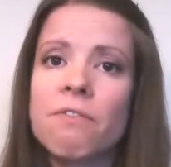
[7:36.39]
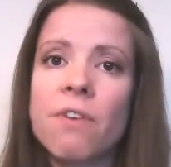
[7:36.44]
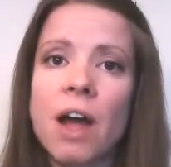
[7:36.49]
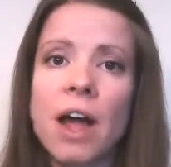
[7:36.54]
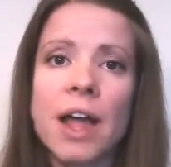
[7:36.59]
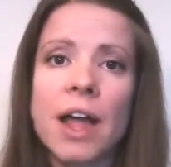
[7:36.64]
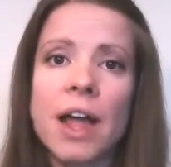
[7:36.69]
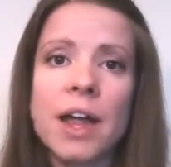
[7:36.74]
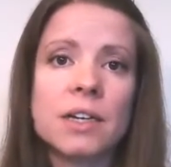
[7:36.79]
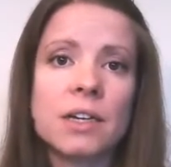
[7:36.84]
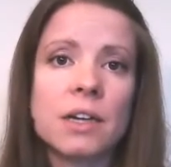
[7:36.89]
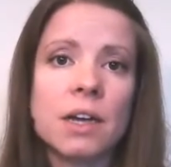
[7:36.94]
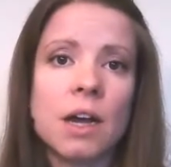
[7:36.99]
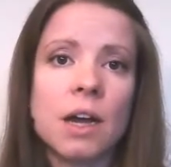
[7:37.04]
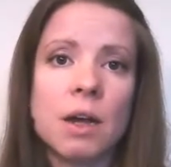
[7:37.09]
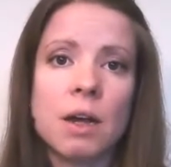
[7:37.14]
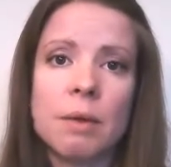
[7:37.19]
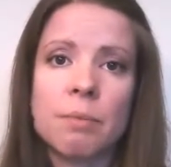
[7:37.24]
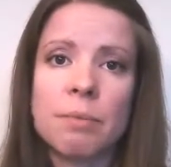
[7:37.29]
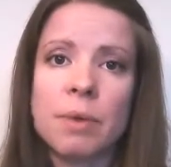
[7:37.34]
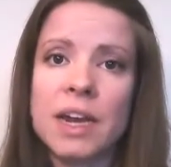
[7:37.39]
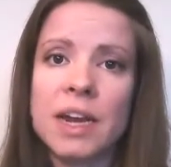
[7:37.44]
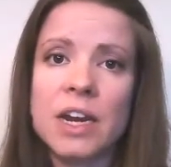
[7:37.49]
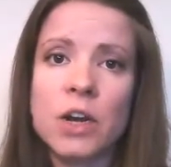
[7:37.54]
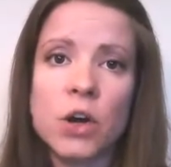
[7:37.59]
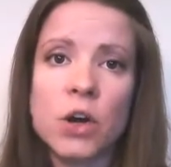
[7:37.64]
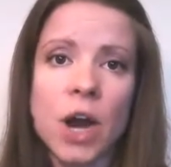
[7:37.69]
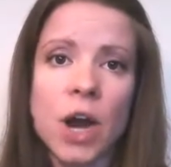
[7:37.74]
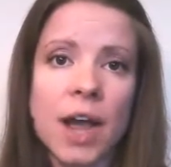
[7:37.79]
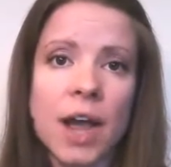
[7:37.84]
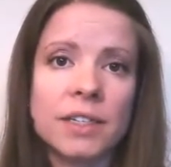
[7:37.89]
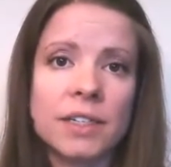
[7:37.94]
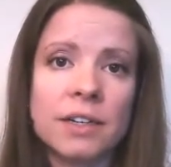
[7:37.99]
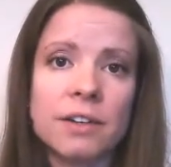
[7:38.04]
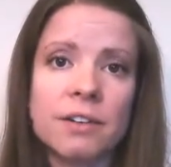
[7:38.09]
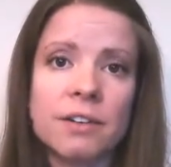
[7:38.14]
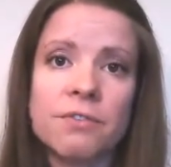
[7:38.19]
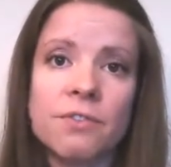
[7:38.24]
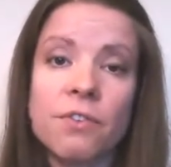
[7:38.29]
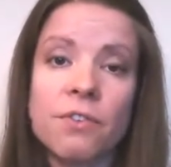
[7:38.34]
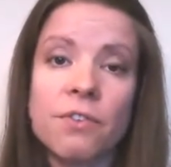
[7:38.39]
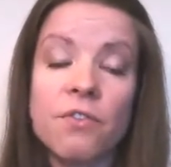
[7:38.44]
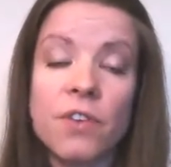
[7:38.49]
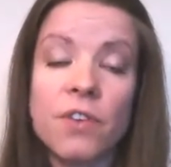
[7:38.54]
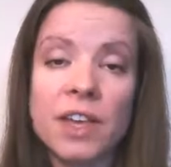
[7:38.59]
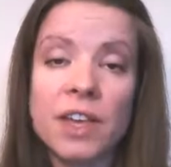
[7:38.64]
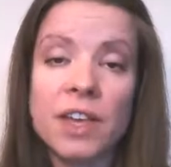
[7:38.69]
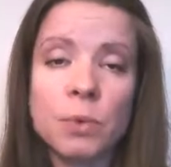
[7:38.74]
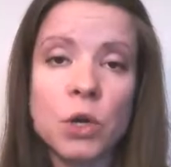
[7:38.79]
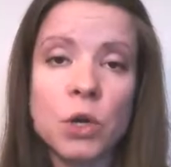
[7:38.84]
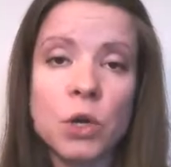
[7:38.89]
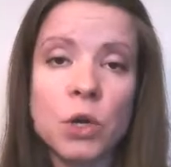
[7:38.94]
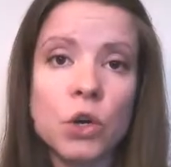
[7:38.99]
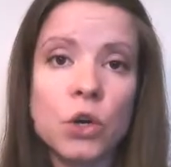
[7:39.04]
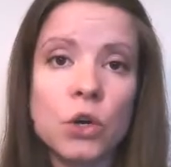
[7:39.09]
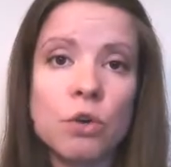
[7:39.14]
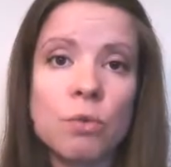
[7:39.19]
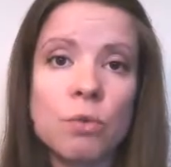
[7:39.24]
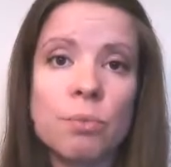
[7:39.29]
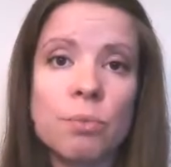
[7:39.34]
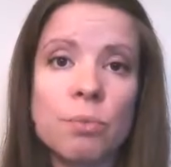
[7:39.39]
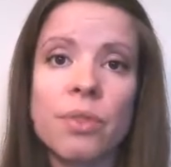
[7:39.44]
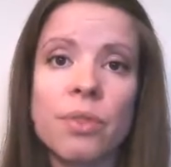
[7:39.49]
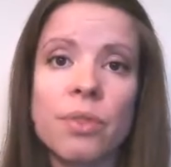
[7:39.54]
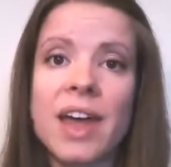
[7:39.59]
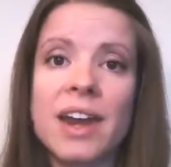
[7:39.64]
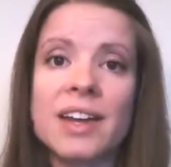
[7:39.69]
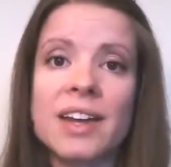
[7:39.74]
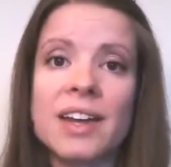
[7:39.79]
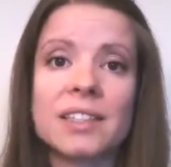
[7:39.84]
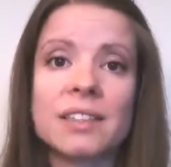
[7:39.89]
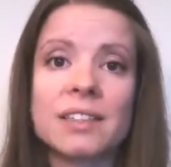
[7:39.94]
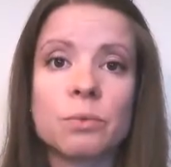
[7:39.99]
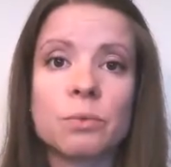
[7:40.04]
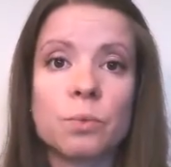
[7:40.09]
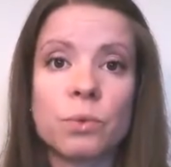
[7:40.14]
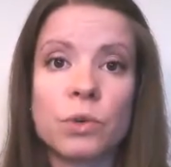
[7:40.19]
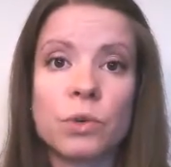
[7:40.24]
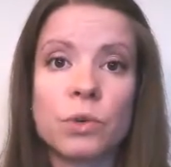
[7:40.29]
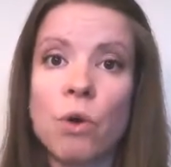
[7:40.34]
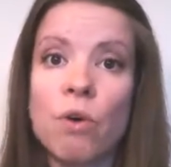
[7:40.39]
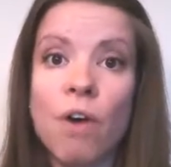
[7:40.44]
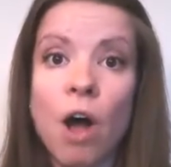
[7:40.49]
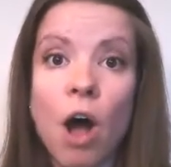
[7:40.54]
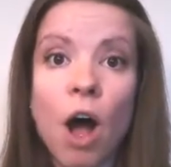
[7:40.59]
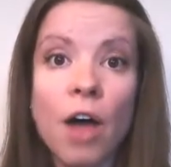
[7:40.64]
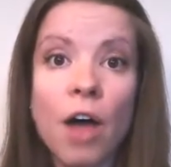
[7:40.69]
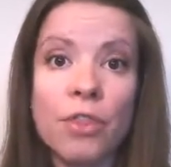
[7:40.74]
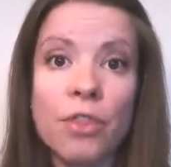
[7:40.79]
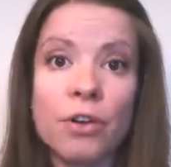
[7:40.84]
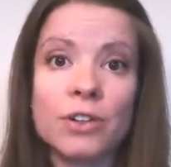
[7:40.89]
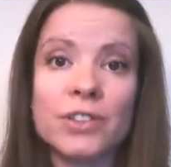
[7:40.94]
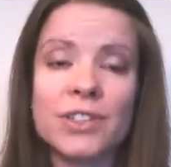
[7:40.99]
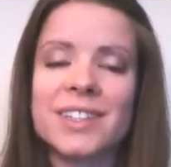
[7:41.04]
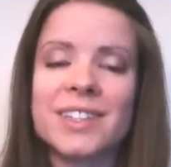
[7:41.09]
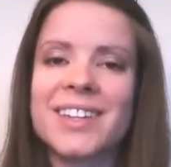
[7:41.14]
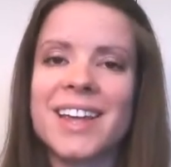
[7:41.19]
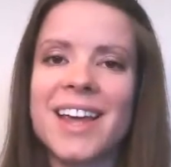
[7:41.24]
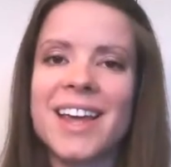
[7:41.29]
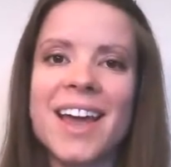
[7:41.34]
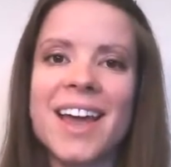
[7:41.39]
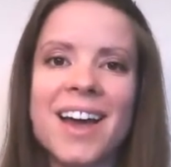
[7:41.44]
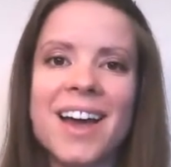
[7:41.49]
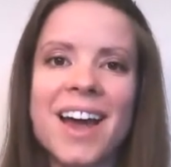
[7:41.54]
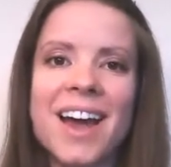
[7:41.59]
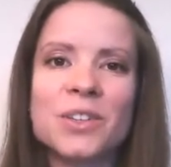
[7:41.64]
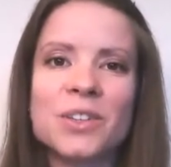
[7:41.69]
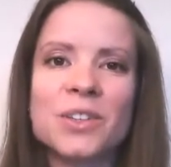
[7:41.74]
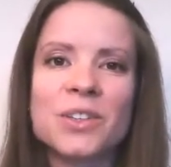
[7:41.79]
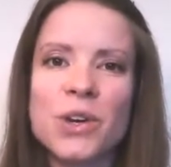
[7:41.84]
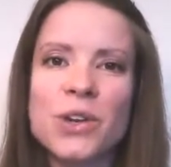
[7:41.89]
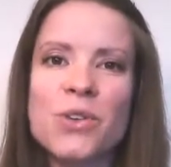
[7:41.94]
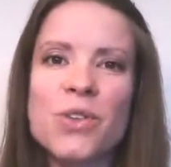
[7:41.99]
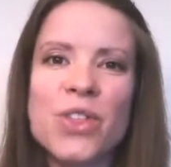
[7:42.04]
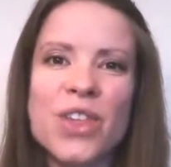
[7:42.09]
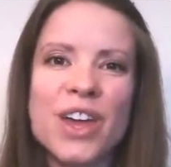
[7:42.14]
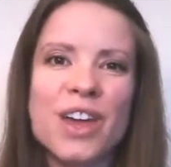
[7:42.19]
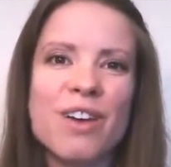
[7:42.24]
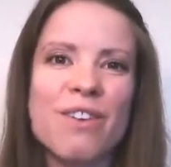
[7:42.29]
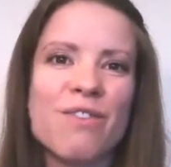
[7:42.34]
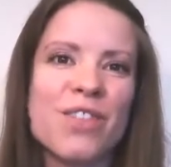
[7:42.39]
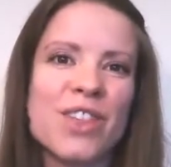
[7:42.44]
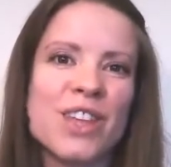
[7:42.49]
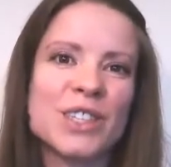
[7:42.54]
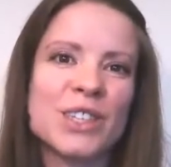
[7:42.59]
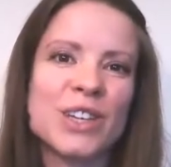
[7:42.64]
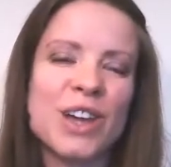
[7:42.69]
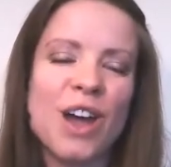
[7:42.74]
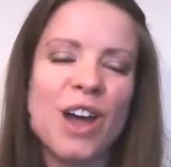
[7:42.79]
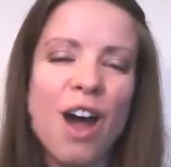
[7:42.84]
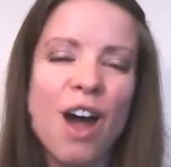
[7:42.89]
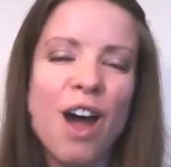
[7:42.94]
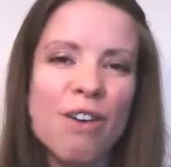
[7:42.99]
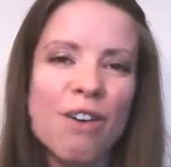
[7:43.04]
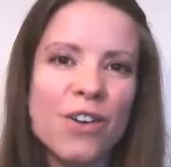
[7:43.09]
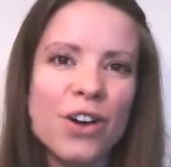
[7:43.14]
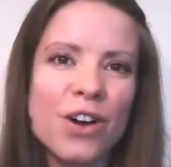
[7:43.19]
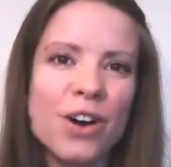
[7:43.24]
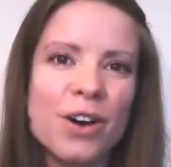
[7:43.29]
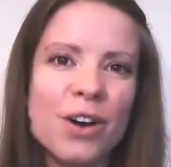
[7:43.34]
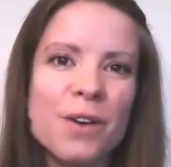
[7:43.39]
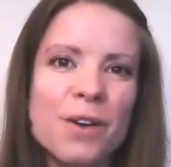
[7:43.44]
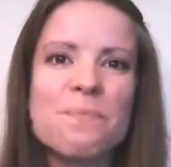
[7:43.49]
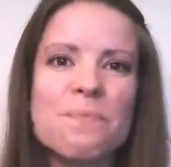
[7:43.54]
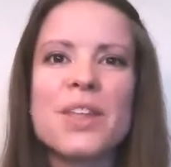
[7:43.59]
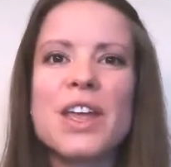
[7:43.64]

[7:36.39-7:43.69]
Find an interactive Facebook group that is, of authors, and say, hey guys, what do you think of this cover?